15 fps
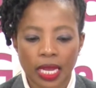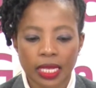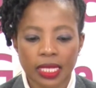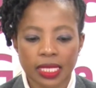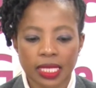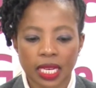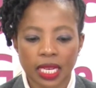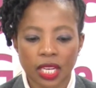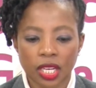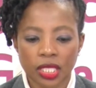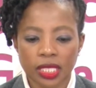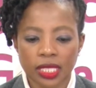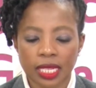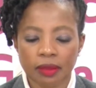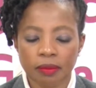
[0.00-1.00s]
It is
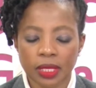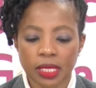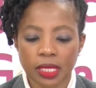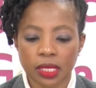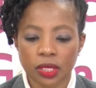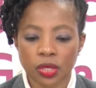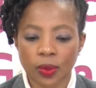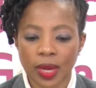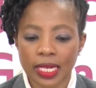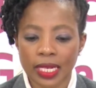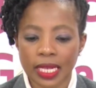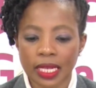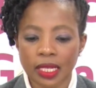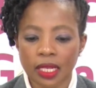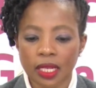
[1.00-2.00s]
alleged that Mr.
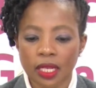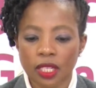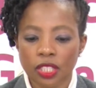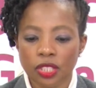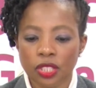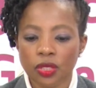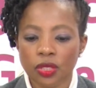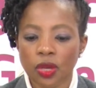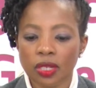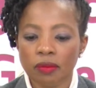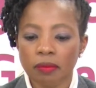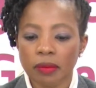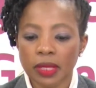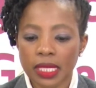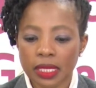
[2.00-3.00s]
Zwane did
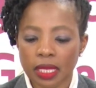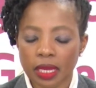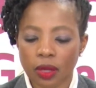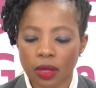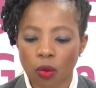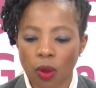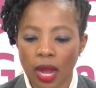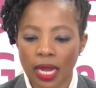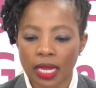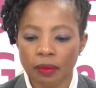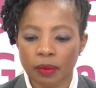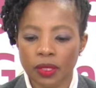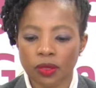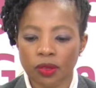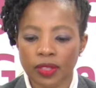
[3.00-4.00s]
not meet the
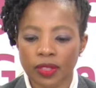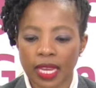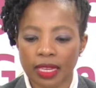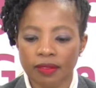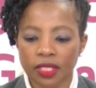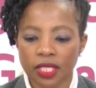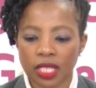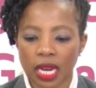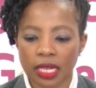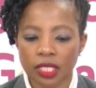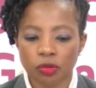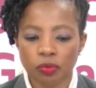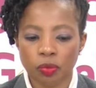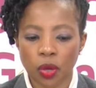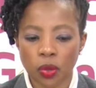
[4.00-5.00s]
requirements of the
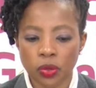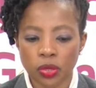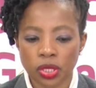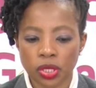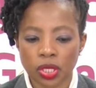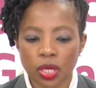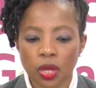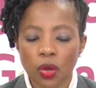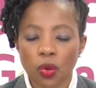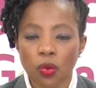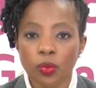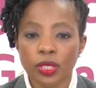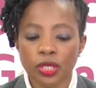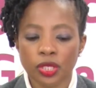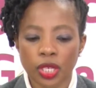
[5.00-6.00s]
advertised post,
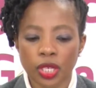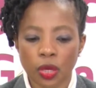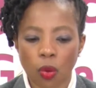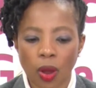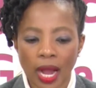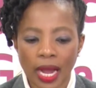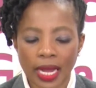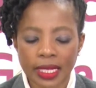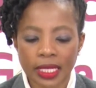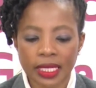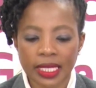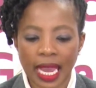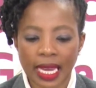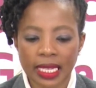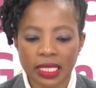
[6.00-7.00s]
which
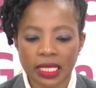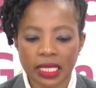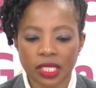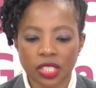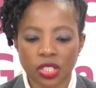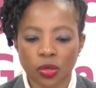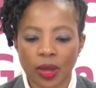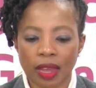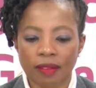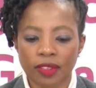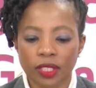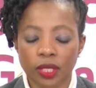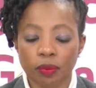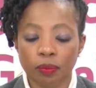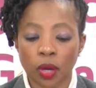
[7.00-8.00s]
required candidates to
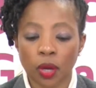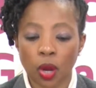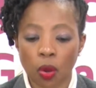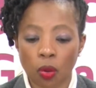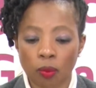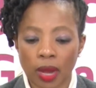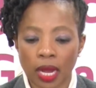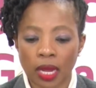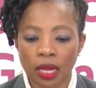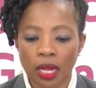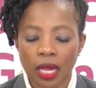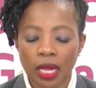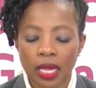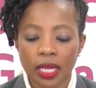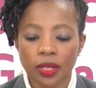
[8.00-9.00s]
have a diploma
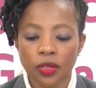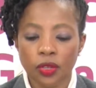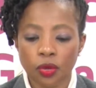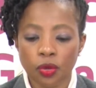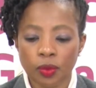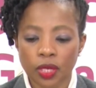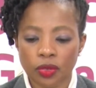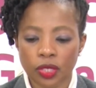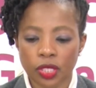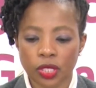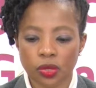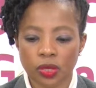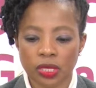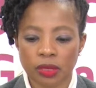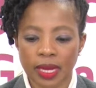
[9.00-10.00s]
in human
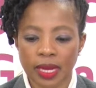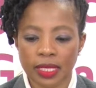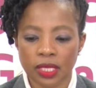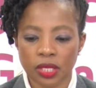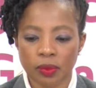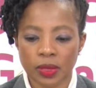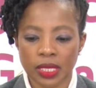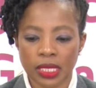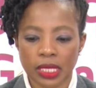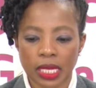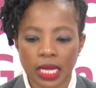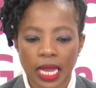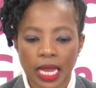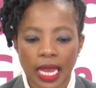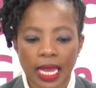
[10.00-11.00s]
resource management
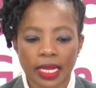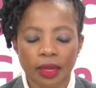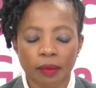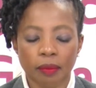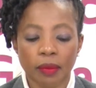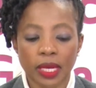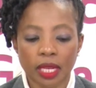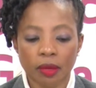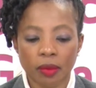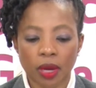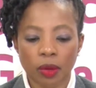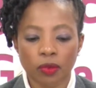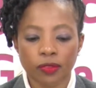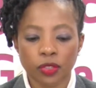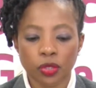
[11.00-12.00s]
and a
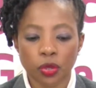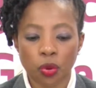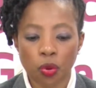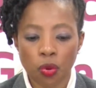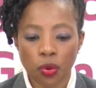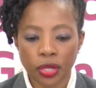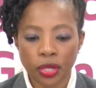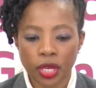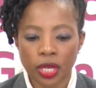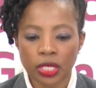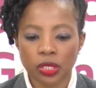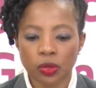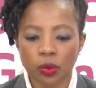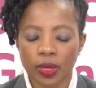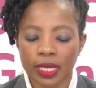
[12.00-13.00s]
minimum of 2
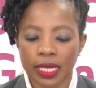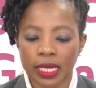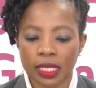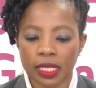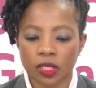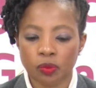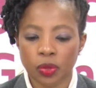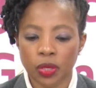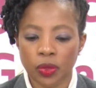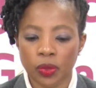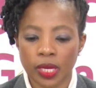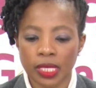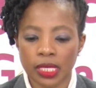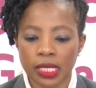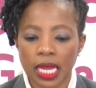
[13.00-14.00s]
years working
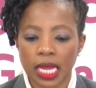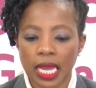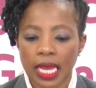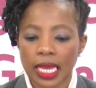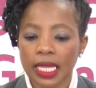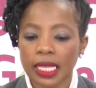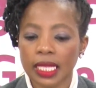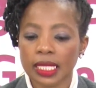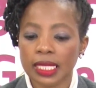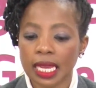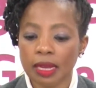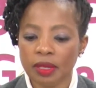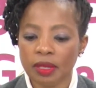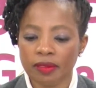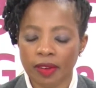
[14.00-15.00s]
experience in the
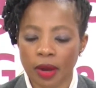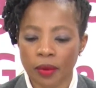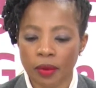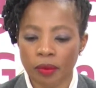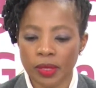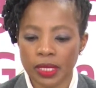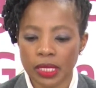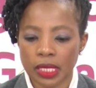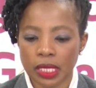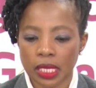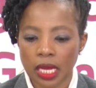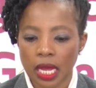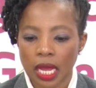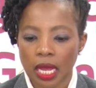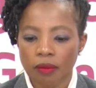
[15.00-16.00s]
same environment.
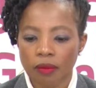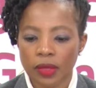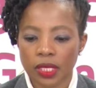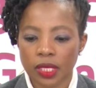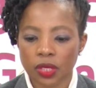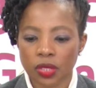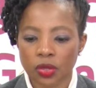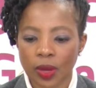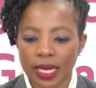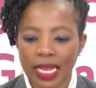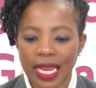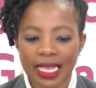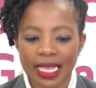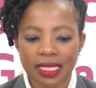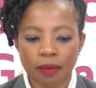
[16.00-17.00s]
Mr.
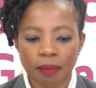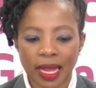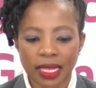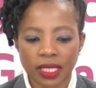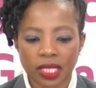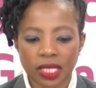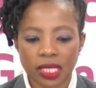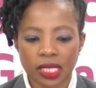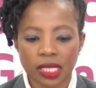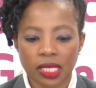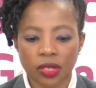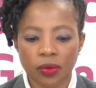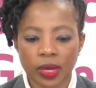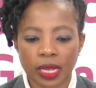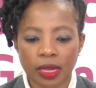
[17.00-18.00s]
Zwane has a bachelor's
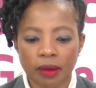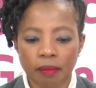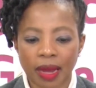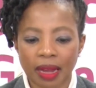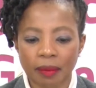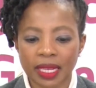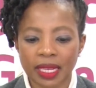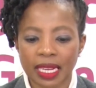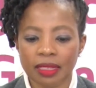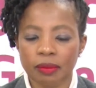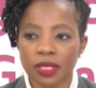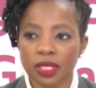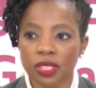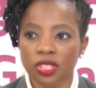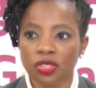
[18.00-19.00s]
degree in public
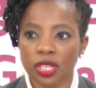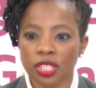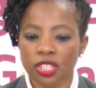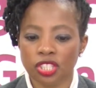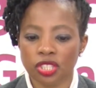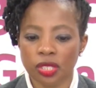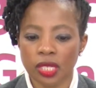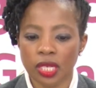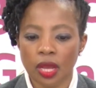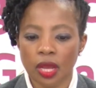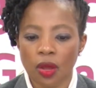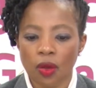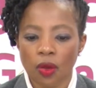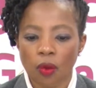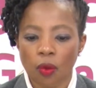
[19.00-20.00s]
administration
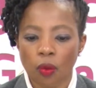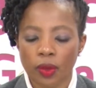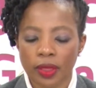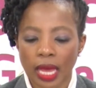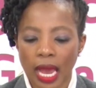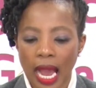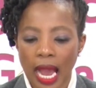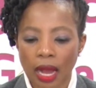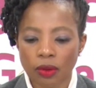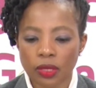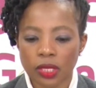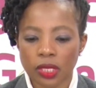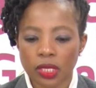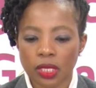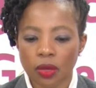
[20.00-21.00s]

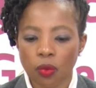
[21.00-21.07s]
without